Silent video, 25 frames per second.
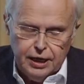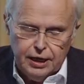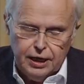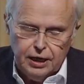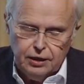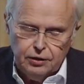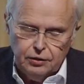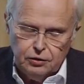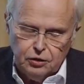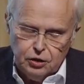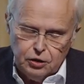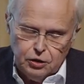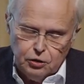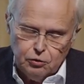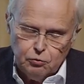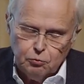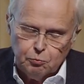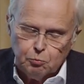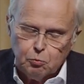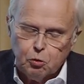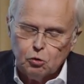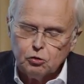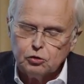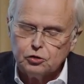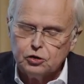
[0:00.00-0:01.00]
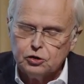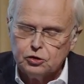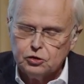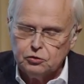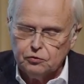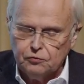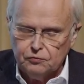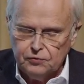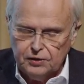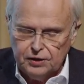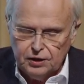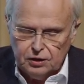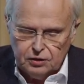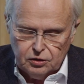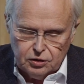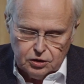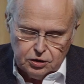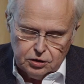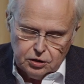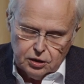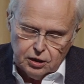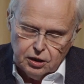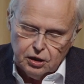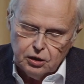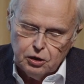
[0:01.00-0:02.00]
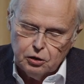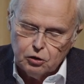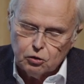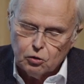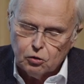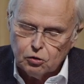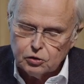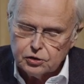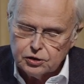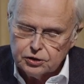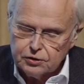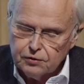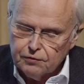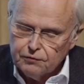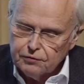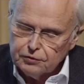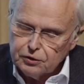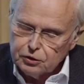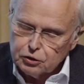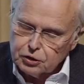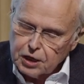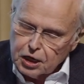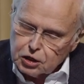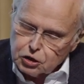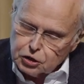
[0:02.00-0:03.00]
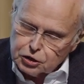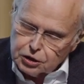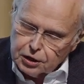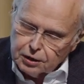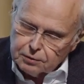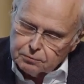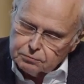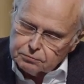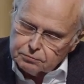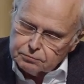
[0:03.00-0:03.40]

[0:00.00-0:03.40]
in the new post-Soviet conservative Russia.